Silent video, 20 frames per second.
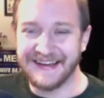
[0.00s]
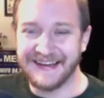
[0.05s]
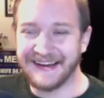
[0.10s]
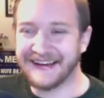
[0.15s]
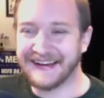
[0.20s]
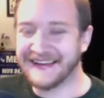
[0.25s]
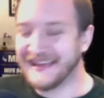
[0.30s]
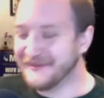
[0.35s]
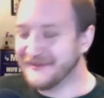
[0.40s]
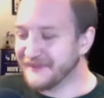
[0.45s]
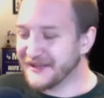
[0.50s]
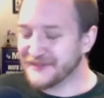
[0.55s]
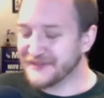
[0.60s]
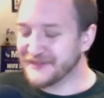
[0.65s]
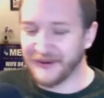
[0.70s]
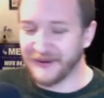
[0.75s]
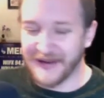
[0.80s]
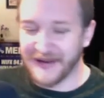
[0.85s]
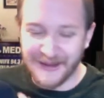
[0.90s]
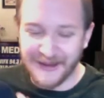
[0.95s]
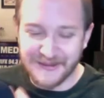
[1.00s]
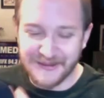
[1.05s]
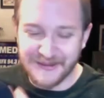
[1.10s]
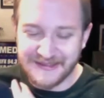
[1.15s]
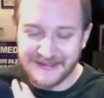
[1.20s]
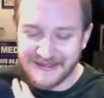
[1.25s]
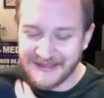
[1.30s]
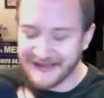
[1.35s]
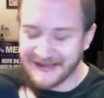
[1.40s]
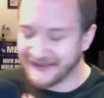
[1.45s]
like he
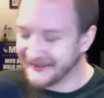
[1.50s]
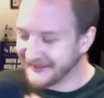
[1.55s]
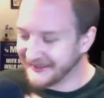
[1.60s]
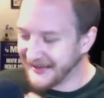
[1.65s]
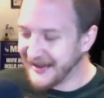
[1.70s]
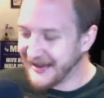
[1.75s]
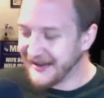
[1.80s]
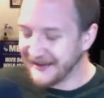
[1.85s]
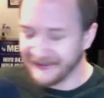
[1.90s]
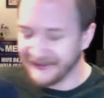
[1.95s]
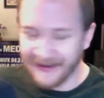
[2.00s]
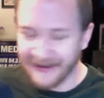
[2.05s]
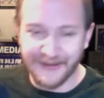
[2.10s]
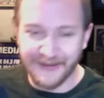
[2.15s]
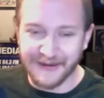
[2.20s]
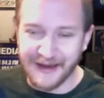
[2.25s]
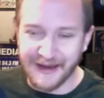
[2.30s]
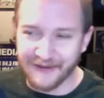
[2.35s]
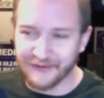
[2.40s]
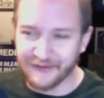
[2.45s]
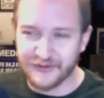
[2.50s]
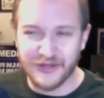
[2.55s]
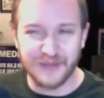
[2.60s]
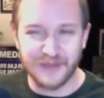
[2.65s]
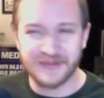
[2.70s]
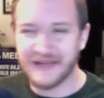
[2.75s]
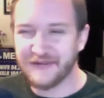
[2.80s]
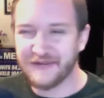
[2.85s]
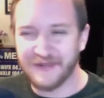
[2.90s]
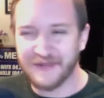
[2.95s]
mispronounces it, and the guy and the other guy from
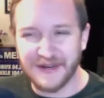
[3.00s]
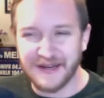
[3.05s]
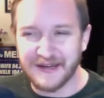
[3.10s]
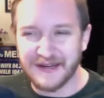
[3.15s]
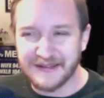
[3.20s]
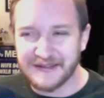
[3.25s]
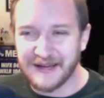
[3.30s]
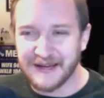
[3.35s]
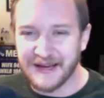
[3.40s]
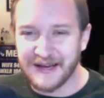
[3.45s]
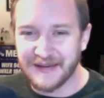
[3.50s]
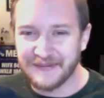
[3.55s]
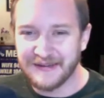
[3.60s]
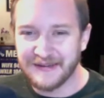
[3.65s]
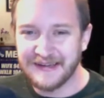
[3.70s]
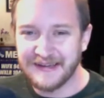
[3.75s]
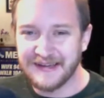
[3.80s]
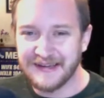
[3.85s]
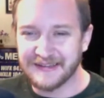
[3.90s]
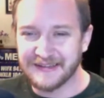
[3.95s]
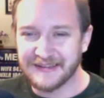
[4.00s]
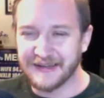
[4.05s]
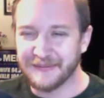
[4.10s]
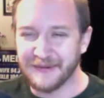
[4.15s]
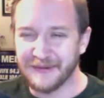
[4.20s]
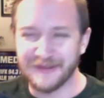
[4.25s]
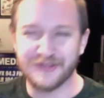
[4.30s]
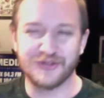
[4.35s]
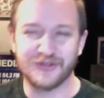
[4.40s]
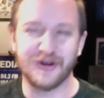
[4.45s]
Tremors, I forget his name. He's like,
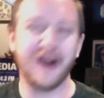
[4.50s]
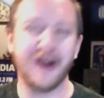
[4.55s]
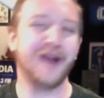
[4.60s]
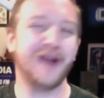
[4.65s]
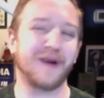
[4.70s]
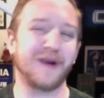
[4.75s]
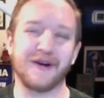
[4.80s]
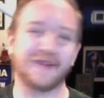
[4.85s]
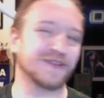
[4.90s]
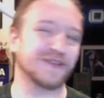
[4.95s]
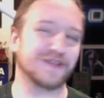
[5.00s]
but it's Tremors.